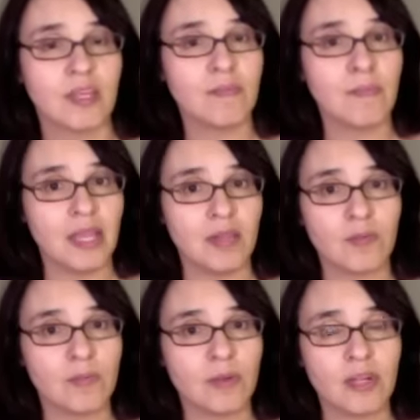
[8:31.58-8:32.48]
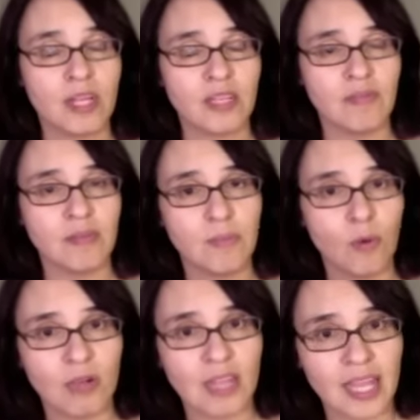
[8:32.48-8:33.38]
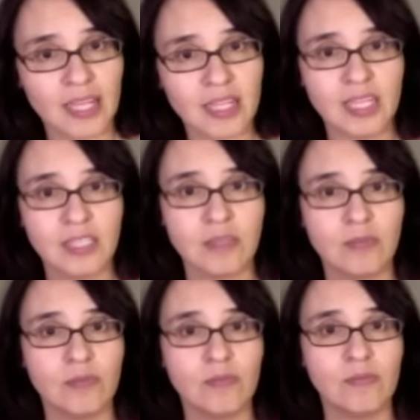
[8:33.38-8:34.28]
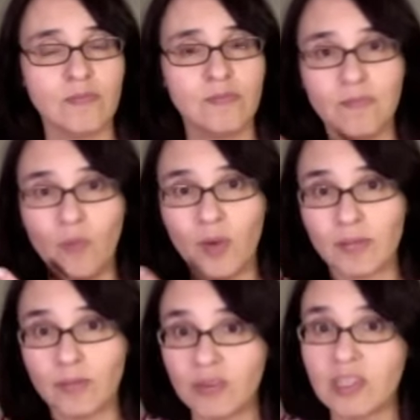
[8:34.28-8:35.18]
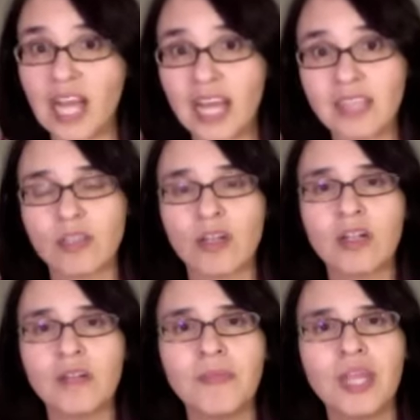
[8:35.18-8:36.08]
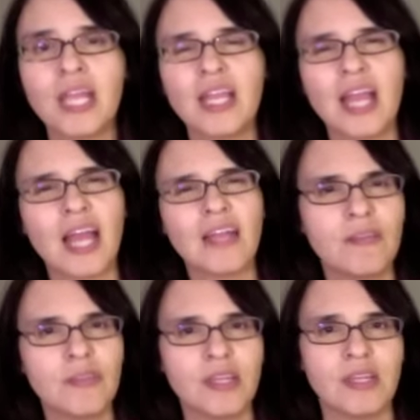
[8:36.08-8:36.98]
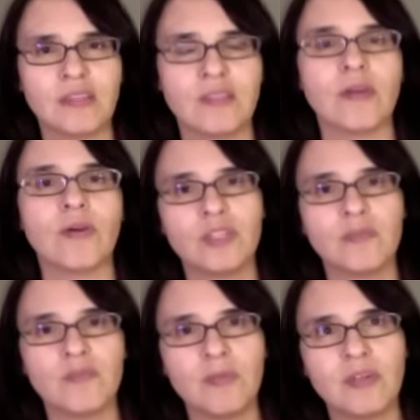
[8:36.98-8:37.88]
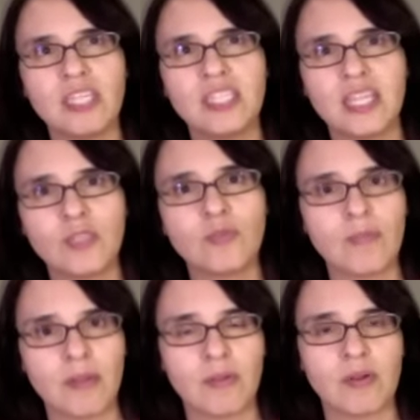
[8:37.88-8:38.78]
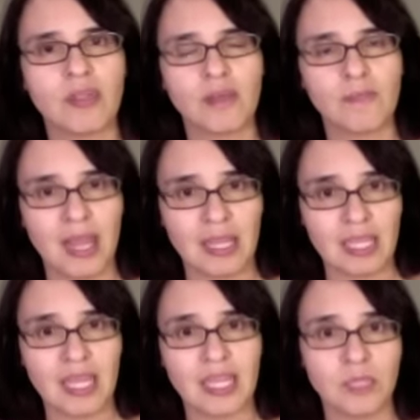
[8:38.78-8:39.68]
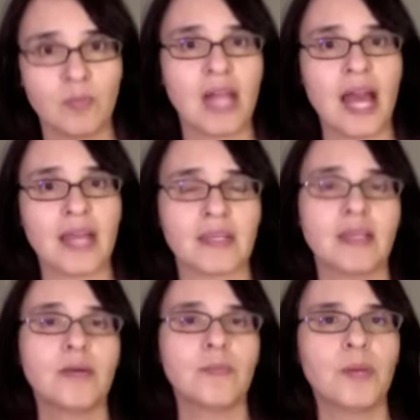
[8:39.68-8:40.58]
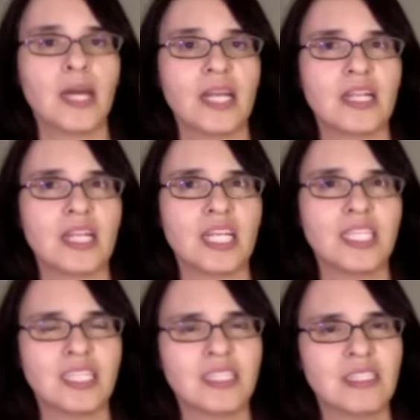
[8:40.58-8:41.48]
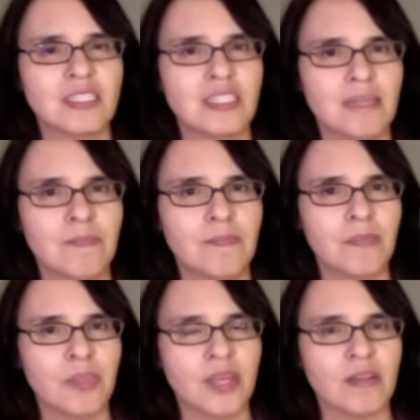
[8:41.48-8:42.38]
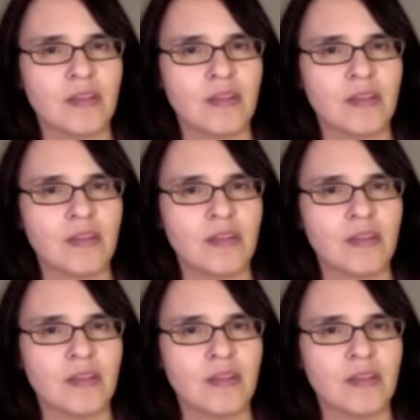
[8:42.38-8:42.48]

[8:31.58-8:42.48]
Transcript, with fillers: make Roberta even more likely to want to brutalize her? I don't think so. Roberta does remember Maggie as black, but it doesn't seem that